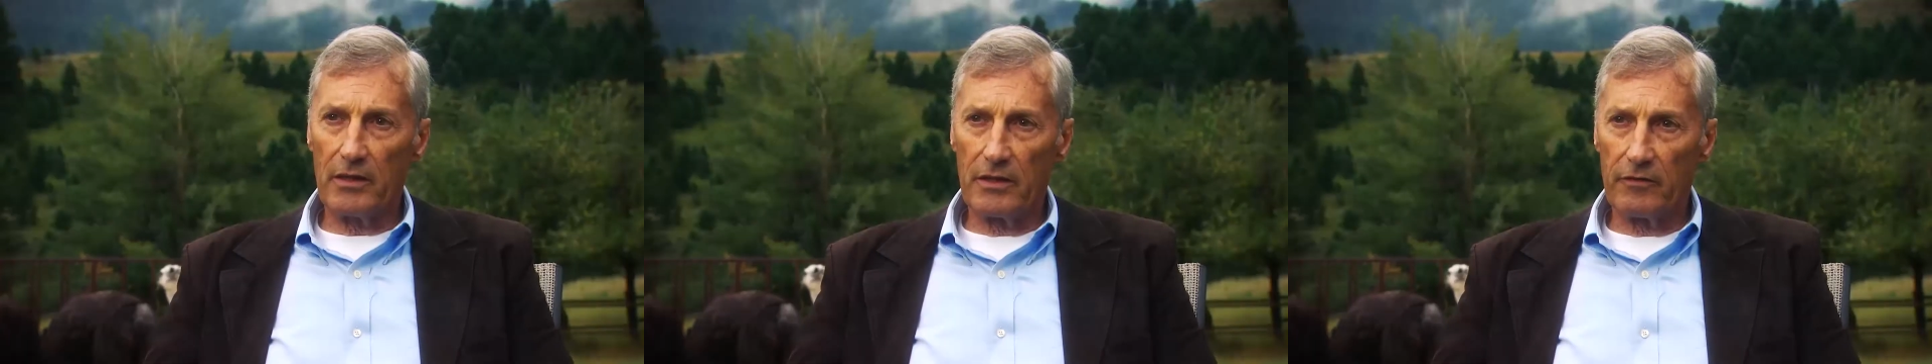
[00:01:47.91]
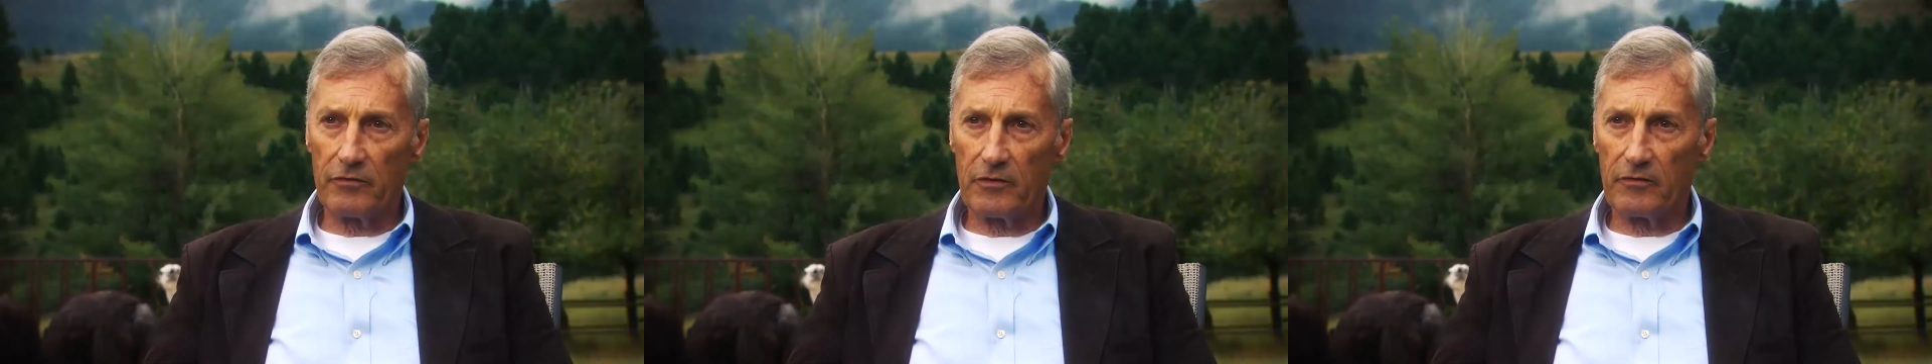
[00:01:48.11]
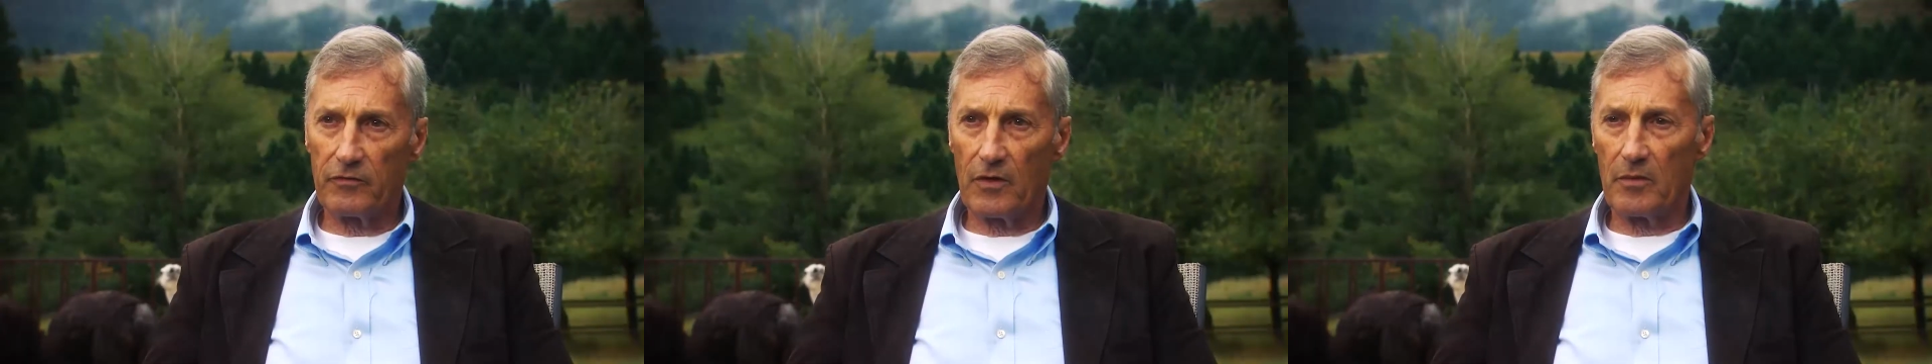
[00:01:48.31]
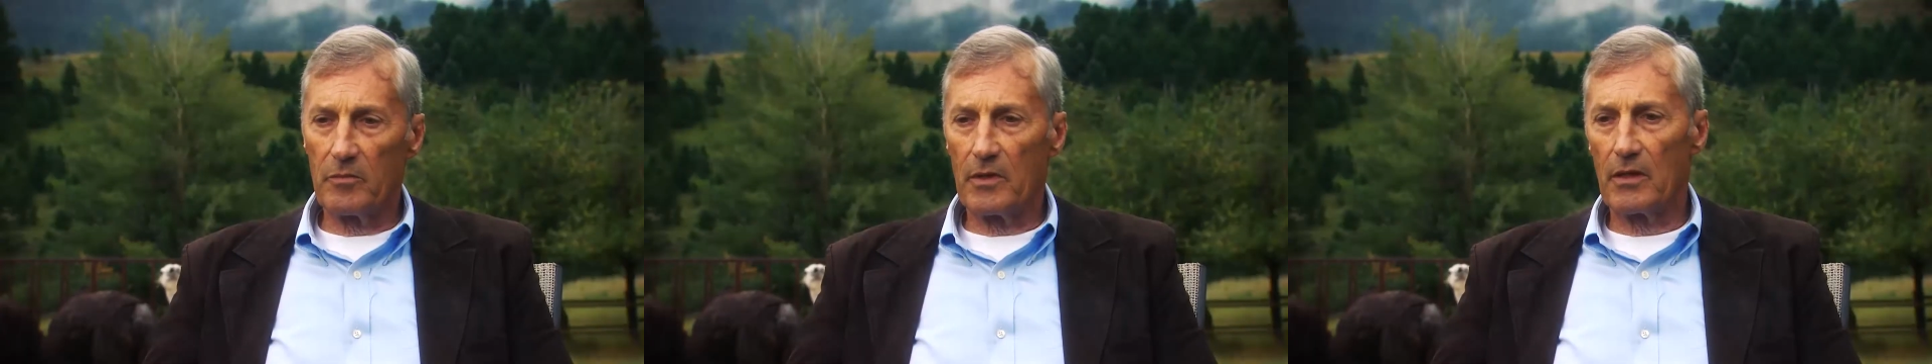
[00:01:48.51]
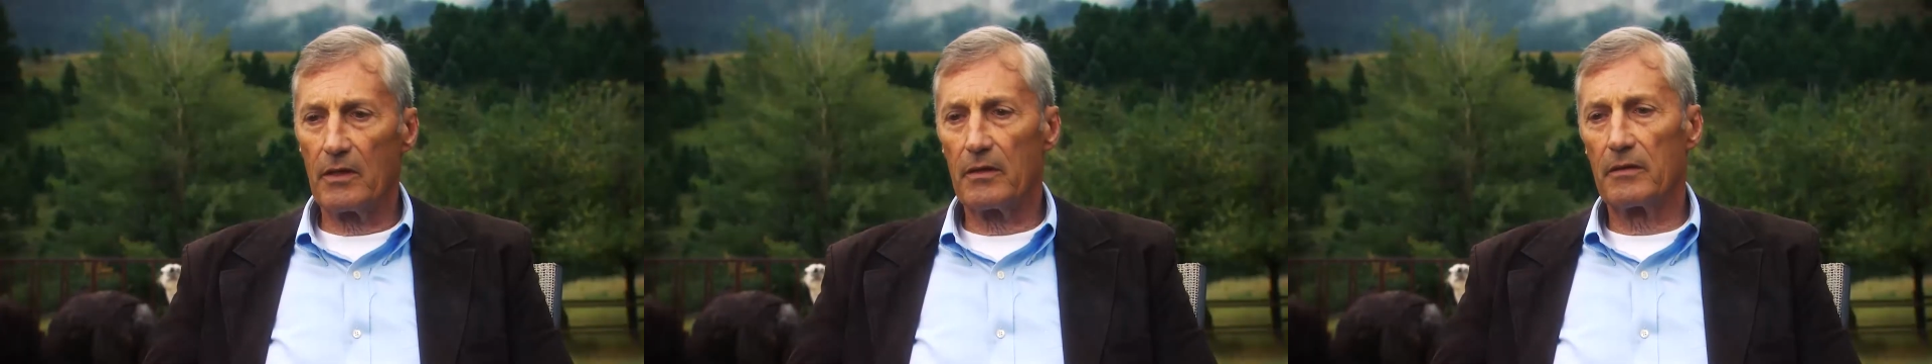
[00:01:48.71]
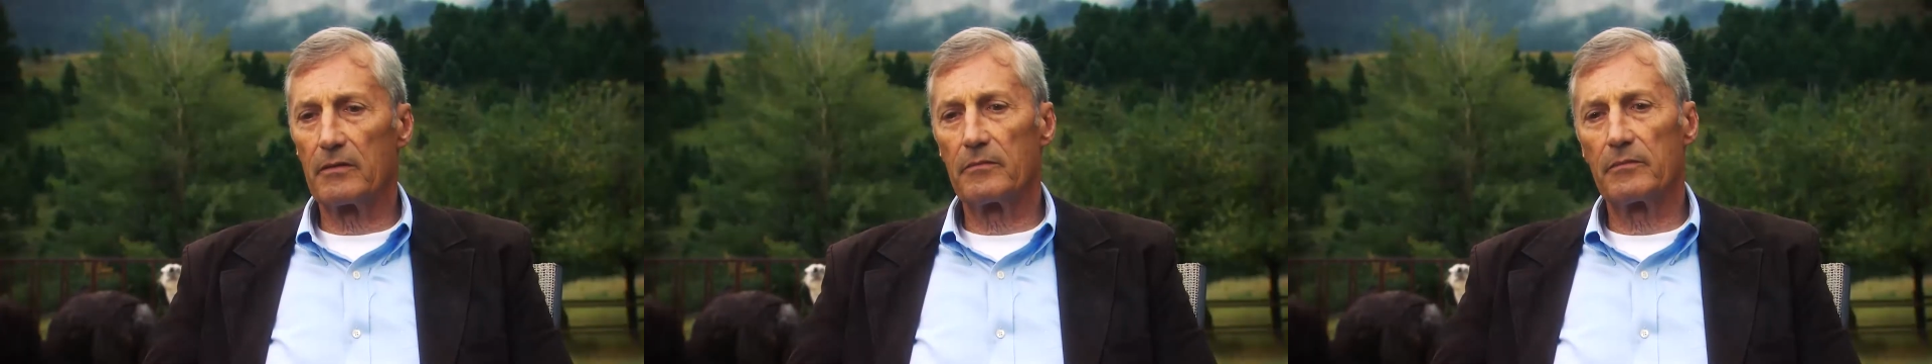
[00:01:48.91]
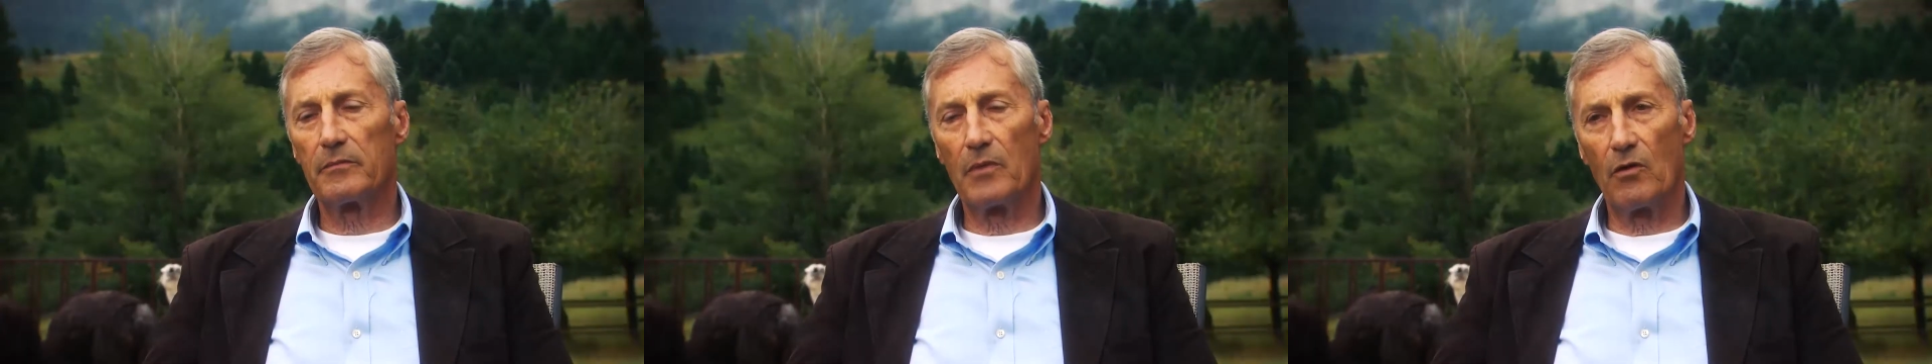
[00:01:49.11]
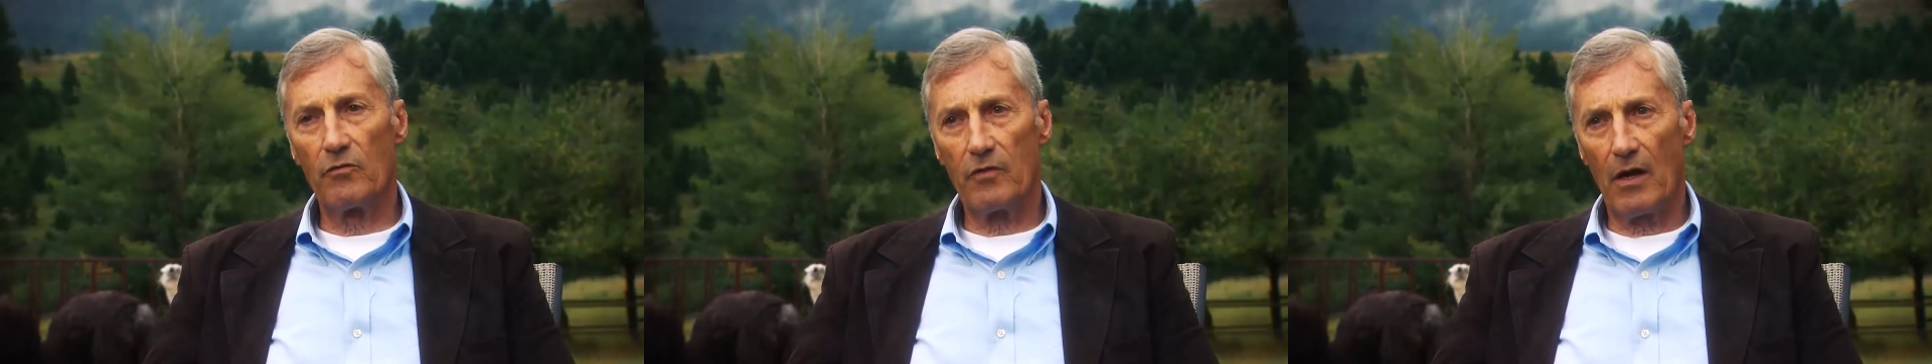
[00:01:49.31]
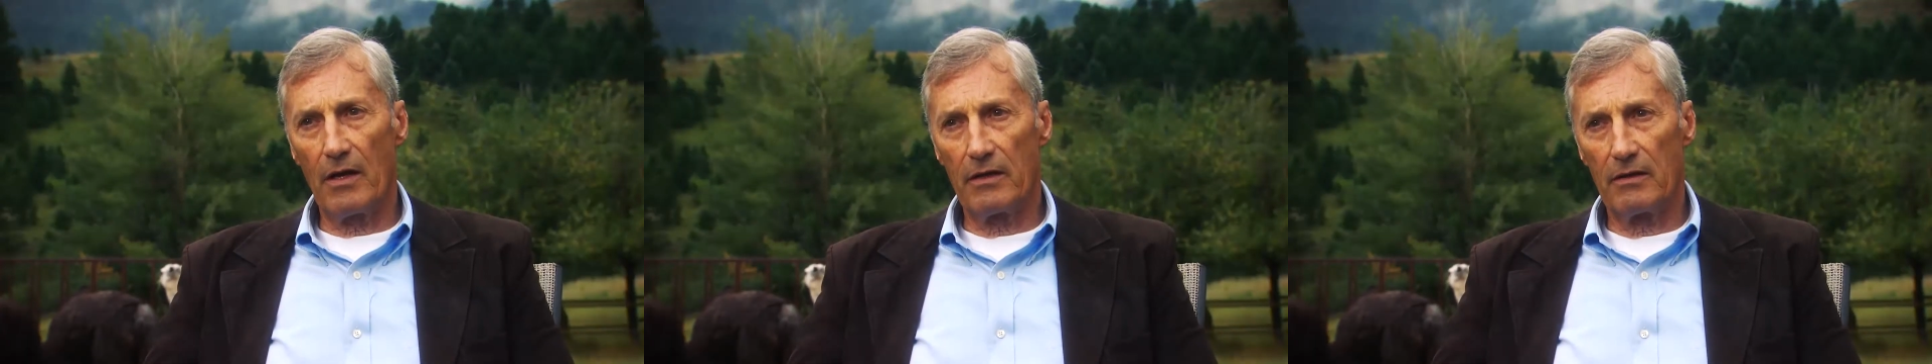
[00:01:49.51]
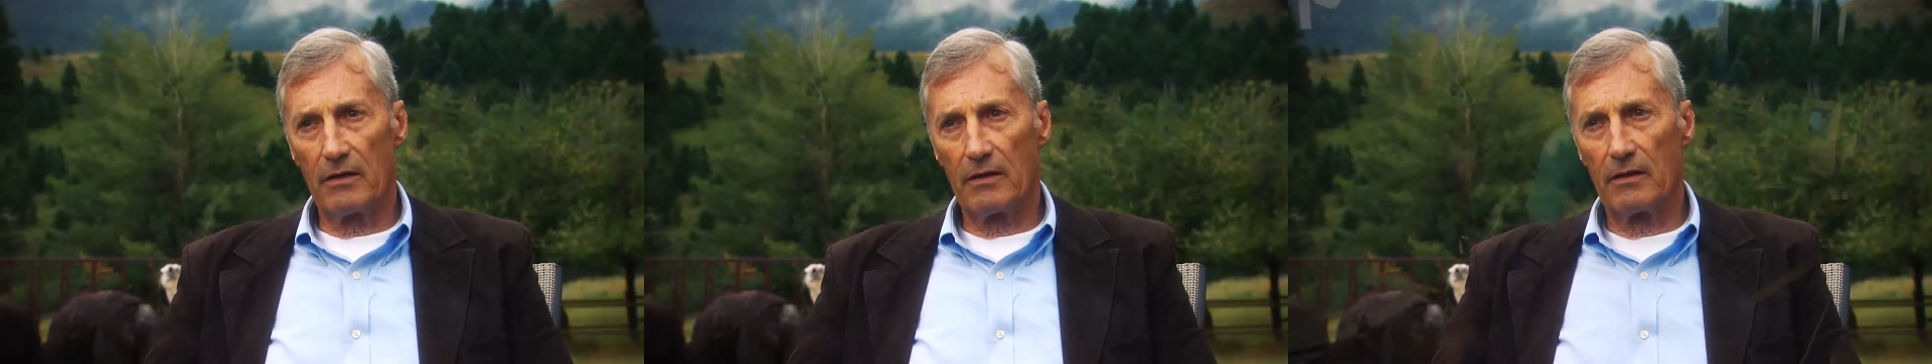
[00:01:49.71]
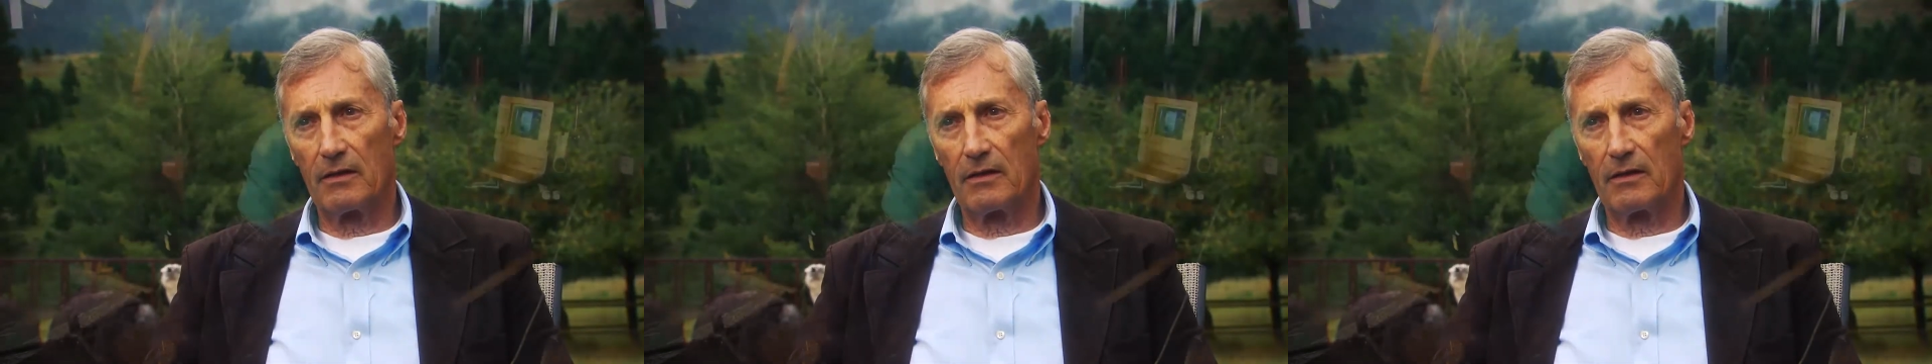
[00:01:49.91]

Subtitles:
different from the bovine